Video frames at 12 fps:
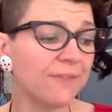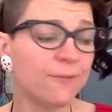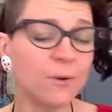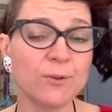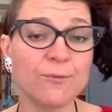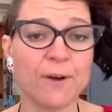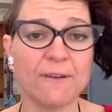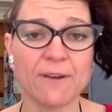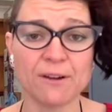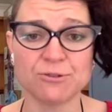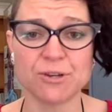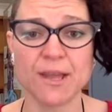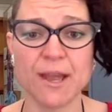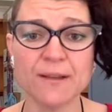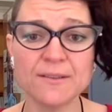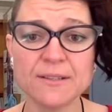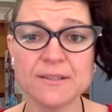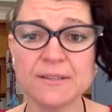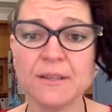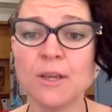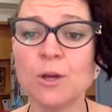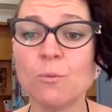400 to 500 houses